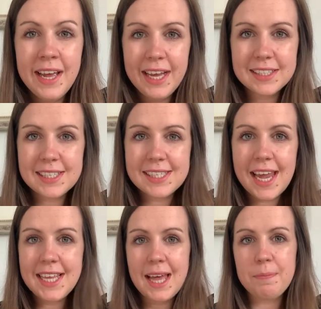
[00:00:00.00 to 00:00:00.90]
is to
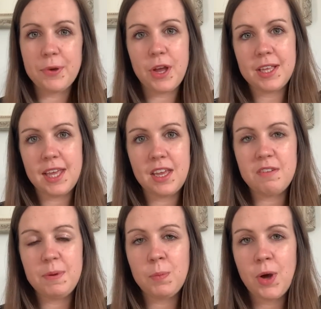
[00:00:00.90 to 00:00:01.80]
take that book that
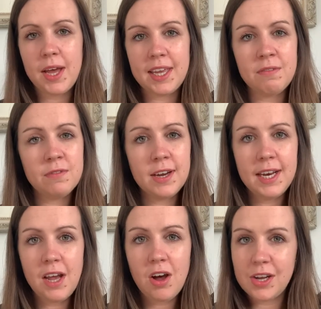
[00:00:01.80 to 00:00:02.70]
you've been working
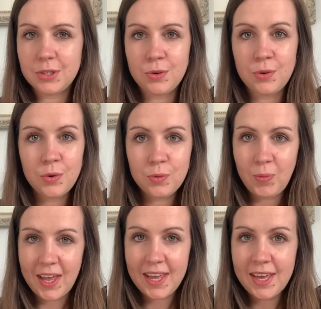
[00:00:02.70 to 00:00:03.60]
really hard on all
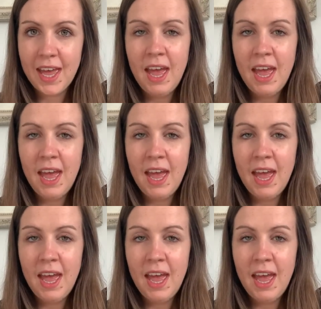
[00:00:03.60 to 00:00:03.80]
week,